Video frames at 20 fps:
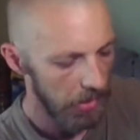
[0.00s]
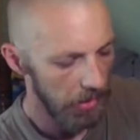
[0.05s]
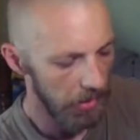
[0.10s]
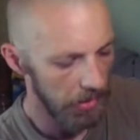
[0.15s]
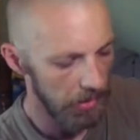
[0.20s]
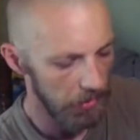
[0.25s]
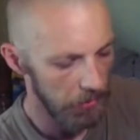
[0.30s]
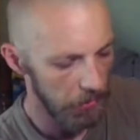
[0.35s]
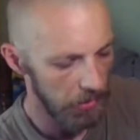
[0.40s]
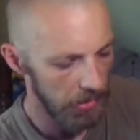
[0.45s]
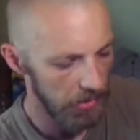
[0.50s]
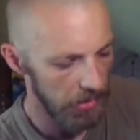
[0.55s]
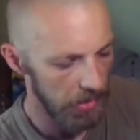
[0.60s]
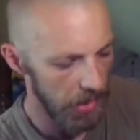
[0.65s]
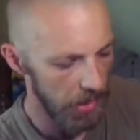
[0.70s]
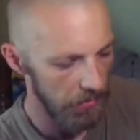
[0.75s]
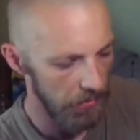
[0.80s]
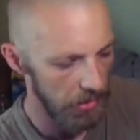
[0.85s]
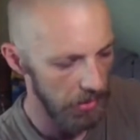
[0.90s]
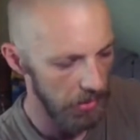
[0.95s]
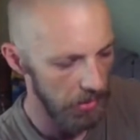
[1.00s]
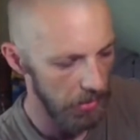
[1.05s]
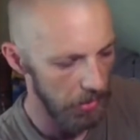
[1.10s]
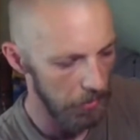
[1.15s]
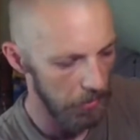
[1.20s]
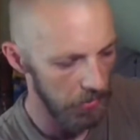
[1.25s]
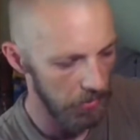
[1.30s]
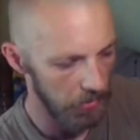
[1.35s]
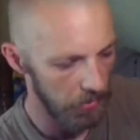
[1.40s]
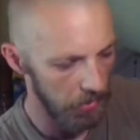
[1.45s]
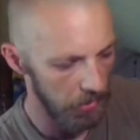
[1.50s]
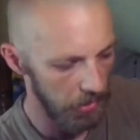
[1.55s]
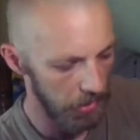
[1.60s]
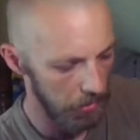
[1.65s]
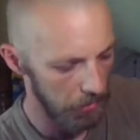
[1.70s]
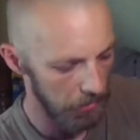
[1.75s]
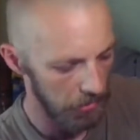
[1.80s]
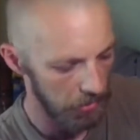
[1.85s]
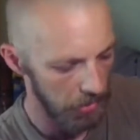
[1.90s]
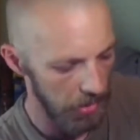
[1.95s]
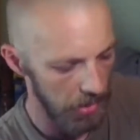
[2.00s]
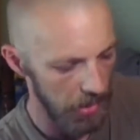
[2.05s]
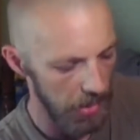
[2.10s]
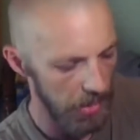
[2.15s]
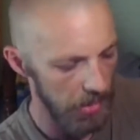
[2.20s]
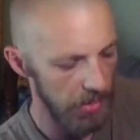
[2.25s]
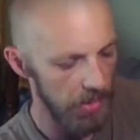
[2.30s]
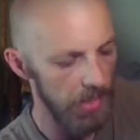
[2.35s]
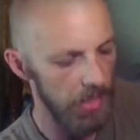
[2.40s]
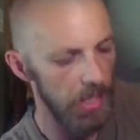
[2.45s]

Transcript: Now this one doesn't have any numbers on it. I'm gonna try to hide